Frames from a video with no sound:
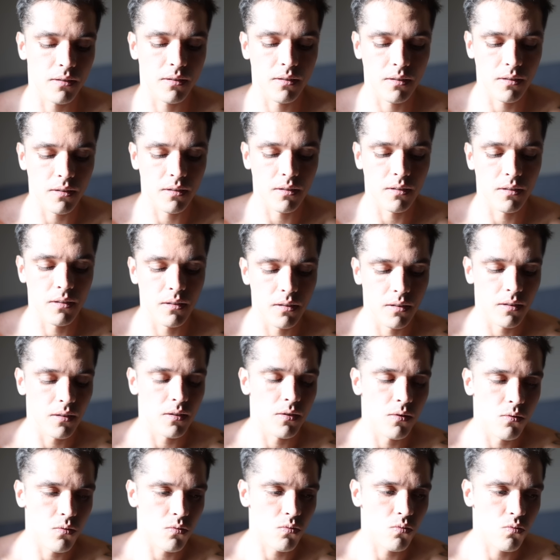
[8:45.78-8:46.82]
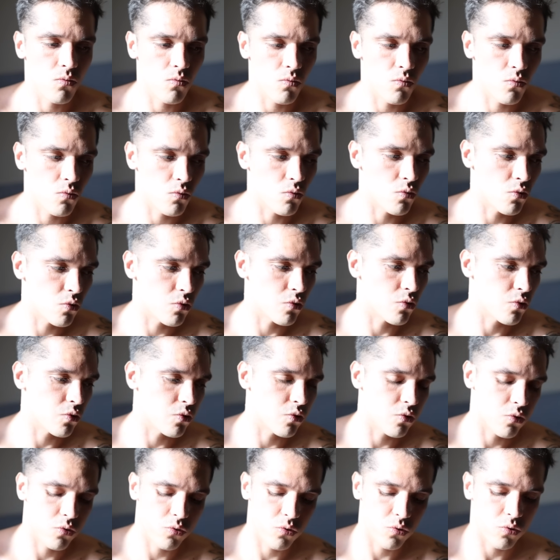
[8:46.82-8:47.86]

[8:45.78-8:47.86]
Nobody speaks.